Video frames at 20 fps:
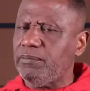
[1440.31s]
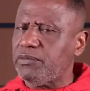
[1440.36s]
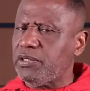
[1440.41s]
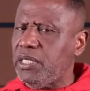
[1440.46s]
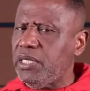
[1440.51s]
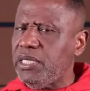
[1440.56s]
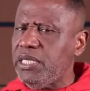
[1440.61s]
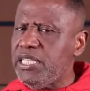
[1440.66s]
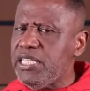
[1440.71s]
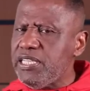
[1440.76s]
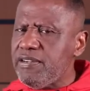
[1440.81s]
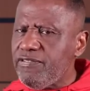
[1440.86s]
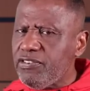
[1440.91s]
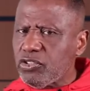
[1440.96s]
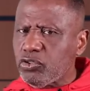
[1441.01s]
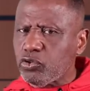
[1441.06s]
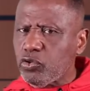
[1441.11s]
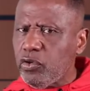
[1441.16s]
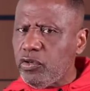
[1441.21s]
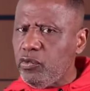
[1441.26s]
them to
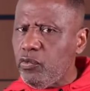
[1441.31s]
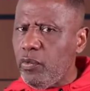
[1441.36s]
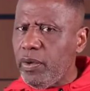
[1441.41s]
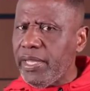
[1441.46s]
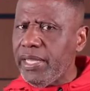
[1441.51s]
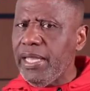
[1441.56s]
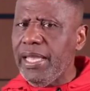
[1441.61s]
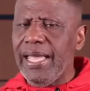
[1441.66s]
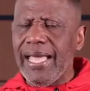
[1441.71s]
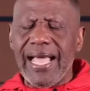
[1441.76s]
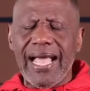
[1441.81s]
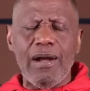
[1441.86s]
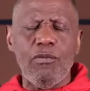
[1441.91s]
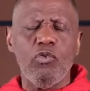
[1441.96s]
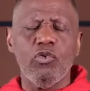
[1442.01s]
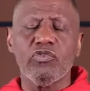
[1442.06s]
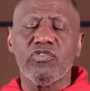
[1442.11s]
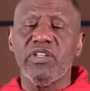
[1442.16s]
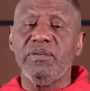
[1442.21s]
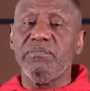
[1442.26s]
live a certain way. I
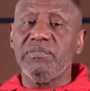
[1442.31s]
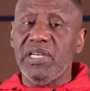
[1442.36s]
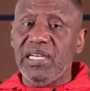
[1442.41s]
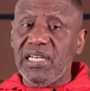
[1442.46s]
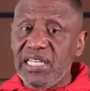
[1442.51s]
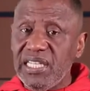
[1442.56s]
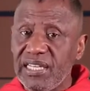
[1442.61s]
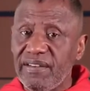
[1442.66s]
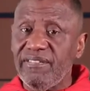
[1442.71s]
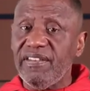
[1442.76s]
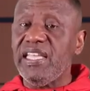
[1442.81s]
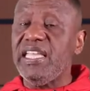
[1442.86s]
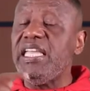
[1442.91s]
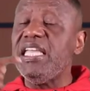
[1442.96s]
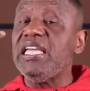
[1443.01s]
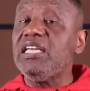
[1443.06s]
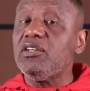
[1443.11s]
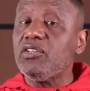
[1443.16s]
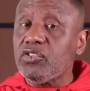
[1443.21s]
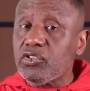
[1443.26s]
want them to live
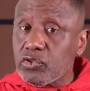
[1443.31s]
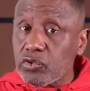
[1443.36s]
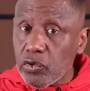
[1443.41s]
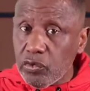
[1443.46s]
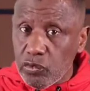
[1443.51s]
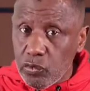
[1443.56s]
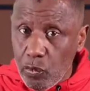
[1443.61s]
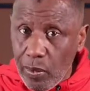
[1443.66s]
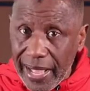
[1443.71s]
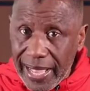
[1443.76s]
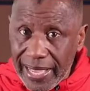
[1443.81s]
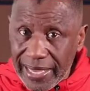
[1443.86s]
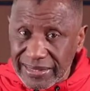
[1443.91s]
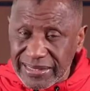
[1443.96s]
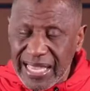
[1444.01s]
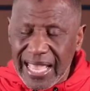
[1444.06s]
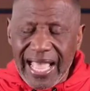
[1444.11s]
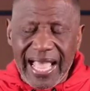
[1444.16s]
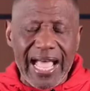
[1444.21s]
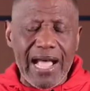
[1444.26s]
in a certain
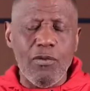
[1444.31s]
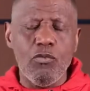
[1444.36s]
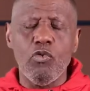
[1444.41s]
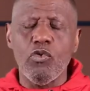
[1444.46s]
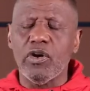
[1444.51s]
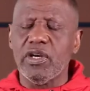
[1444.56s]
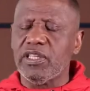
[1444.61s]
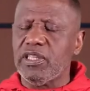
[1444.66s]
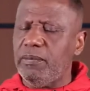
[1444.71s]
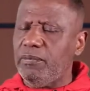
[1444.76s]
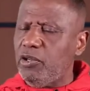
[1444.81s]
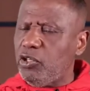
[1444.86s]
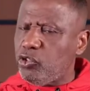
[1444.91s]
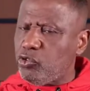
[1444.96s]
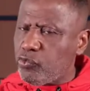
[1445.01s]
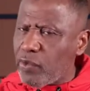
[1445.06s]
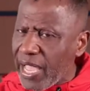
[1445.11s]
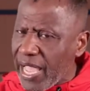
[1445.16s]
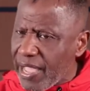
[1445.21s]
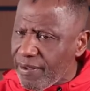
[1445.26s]
wise. I wanted them to
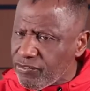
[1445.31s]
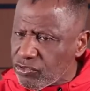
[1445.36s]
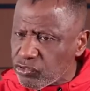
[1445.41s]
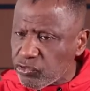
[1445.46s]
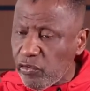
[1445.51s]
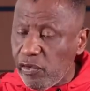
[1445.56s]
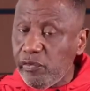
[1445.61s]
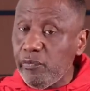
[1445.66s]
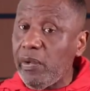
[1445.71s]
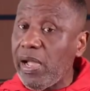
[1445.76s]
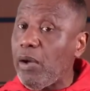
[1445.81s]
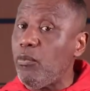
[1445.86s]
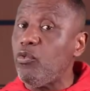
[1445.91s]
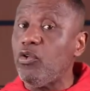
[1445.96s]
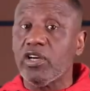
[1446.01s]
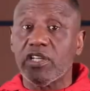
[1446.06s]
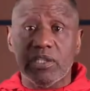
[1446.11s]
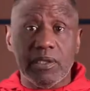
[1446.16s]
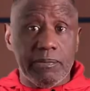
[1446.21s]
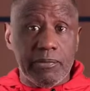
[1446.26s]
drive a certain way. I
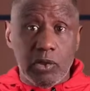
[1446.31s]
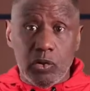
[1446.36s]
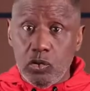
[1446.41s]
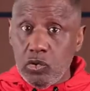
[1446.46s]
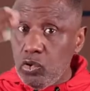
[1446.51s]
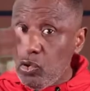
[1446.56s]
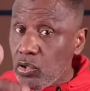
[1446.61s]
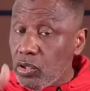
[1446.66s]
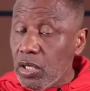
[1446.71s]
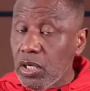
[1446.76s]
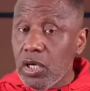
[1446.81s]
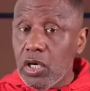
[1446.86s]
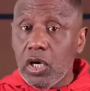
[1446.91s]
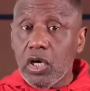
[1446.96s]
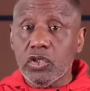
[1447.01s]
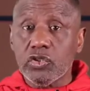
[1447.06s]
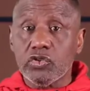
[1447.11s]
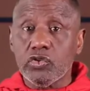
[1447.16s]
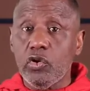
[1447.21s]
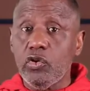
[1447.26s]
wanted them to look
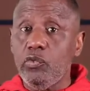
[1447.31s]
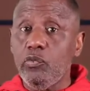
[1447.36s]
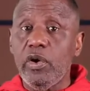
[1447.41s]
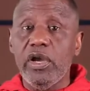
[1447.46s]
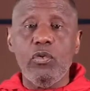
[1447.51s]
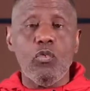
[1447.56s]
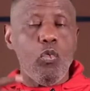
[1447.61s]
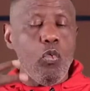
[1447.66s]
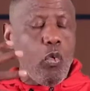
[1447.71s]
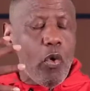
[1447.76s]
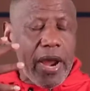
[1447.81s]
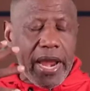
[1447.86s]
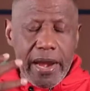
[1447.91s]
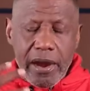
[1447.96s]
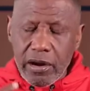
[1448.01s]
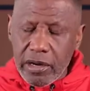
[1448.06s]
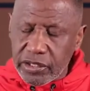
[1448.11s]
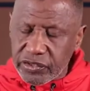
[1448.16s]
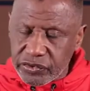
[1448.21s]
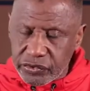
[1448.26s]
a certain way,
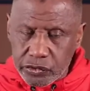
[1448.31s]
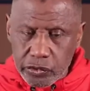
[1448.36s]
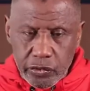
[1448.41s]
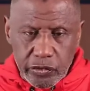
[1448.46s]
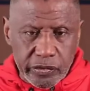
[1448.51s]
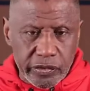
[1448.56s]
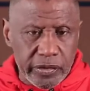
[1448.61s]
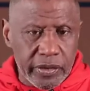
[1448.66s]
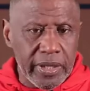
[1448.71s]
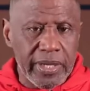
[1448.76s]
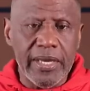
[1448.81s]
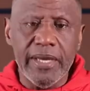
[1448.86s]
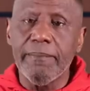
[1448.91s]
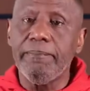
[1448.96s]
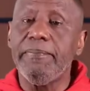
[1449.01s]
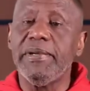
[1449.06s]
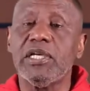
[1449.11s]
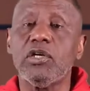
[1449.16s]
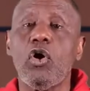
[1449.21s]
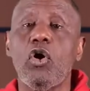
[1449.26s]
wear a certain,
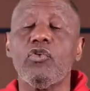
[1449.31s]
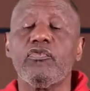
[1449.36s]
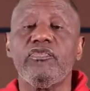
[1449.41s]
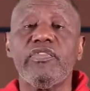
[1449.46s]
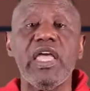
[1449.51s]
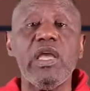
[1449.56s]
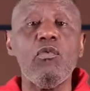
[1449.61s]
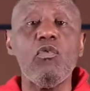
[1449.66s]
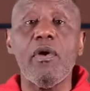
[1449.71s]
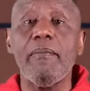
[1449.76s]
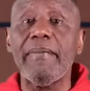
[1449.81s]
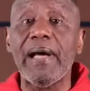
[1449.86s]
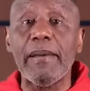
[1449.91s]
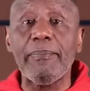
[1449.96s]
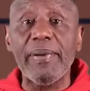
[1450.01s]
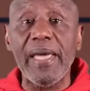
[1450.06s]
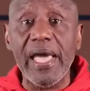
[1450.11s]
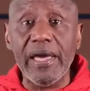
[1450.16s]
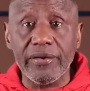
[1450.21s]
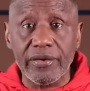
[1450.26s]
because they were
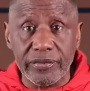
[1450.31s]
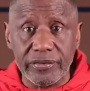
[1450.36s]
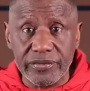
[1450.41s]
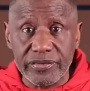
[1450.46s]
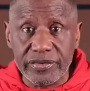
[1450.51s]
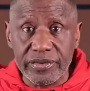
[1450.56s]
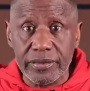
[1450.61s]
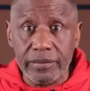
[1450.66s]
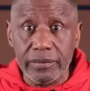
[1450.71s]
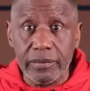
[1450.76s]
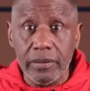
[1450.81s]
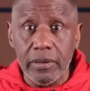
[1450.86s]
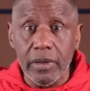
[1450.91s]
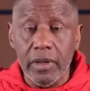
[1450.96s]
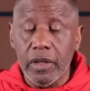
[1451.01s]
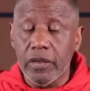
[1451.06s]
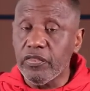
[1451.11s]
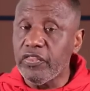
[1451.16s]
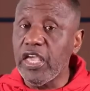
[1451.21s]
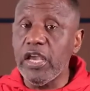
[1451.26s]
my patterns.
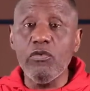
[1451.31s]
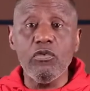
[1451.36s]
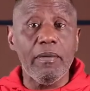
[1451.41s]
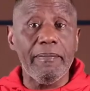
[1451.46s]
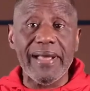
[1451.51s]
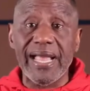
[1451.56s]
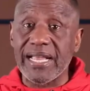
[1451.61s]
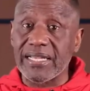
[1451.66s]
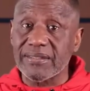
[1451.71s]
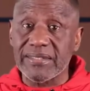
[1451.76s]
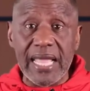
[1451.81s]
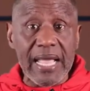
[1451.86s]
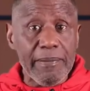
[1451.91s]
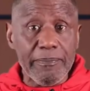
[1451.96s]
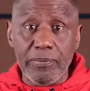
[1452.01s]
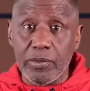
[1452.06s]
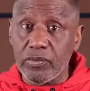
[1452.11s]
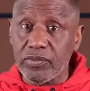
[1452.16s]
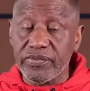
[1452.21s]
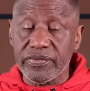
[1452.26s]
They were my
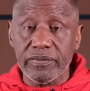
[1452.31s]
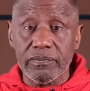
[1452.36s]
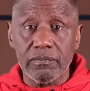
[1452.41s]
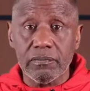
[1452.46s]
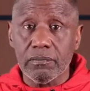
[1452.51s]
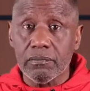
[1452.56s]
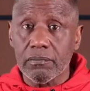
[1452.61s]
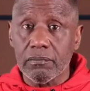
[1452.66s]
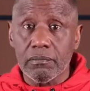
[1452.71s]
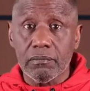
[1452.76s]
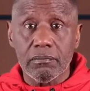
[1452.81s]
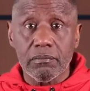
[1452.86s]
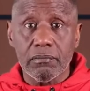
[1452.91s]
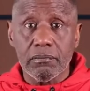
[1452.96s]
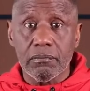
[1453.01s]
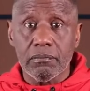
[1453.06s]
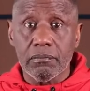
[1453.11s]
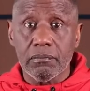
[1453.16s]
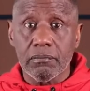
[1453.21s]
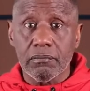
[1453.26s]
examples.
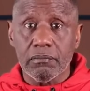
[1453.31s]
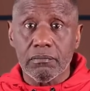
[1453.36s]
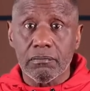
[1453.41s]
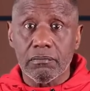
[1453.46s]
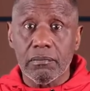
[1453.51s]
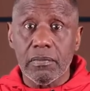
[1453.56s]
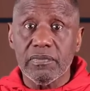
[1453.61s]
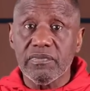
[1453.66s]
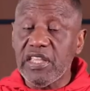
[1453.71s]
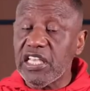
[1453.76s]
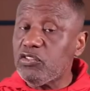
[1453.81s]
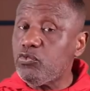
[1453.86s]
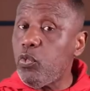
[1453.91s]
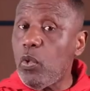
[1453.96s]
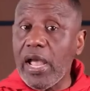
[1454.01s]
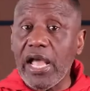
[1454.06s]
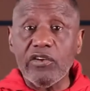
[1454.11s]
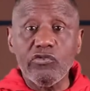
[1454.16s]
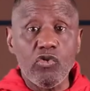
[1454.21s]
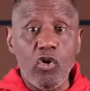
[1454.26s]
That's
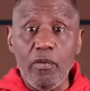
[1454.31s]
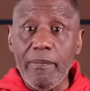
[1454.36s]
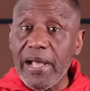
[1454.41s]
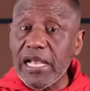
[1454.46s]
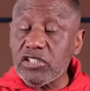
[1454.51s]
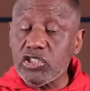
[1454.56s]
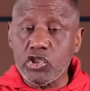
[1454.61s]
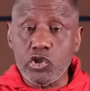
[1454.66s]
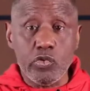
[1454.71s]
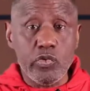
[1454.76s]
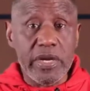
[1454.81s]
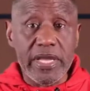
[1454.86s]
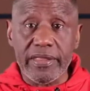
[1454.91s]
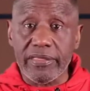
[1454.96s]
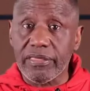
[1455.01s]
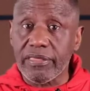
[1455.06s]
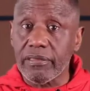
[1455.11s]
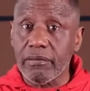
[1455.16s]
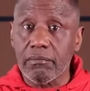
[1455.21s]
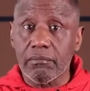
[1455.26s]
where I draw my
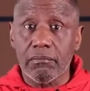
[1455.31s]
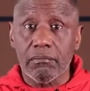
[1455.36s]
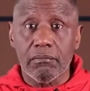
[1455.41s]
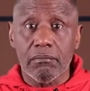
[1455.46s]
strength.